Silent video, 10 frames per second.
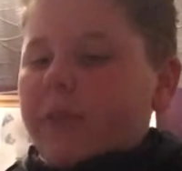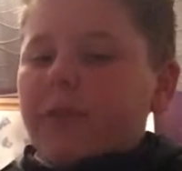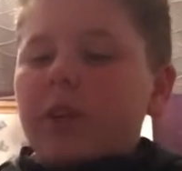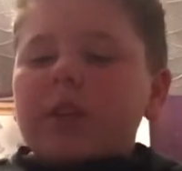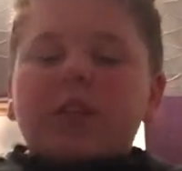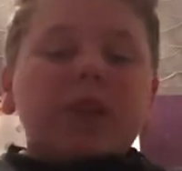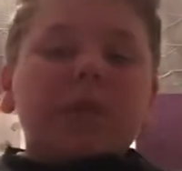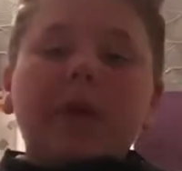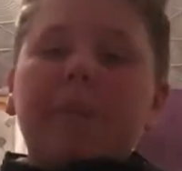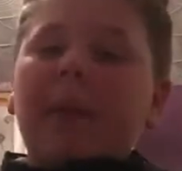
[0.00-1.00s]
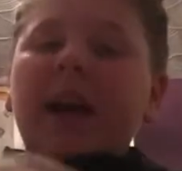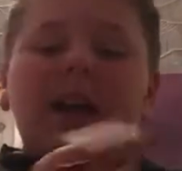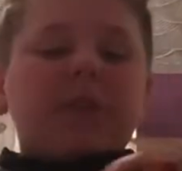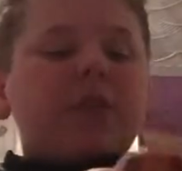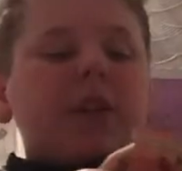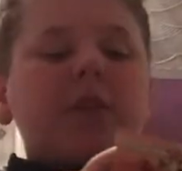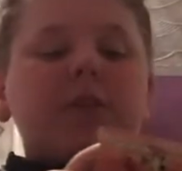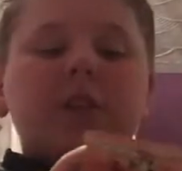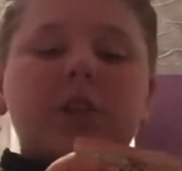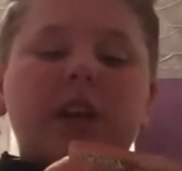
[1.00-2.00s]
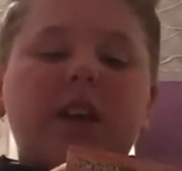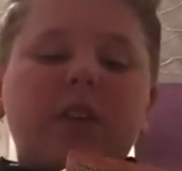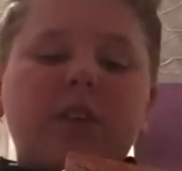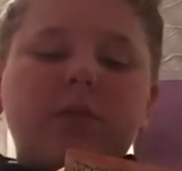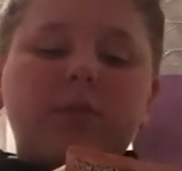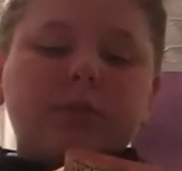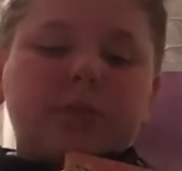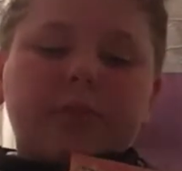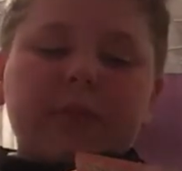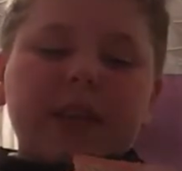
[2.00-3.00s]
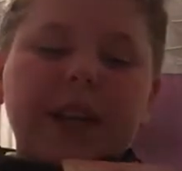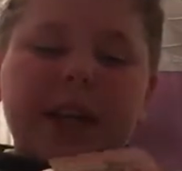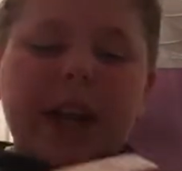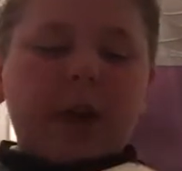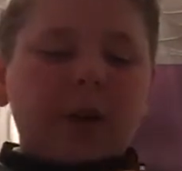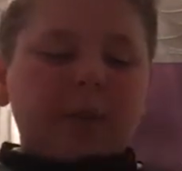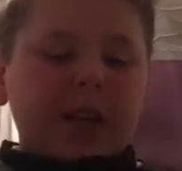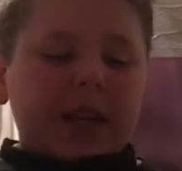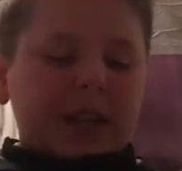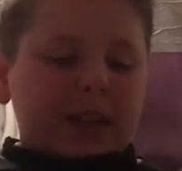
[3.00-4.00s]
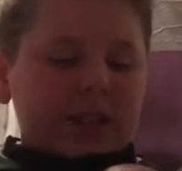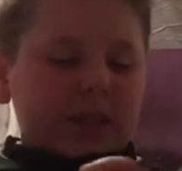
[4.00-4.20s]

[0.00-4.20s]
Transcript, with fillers: thought this was going to be a banger video for the channel. And now I'm like,